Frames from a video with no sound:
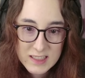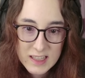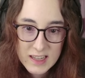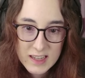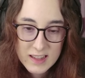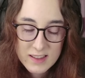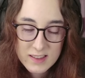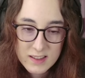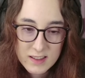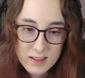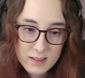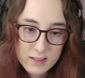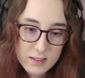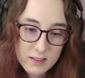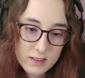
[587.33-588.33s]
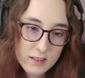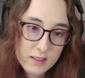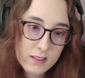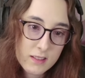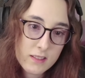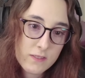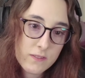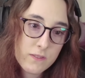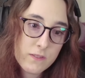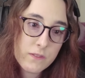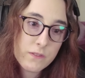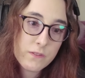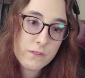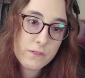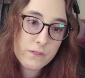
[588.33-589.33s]
And he's dead.
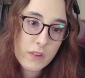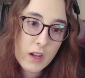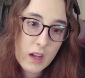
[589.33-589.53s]
Fuck.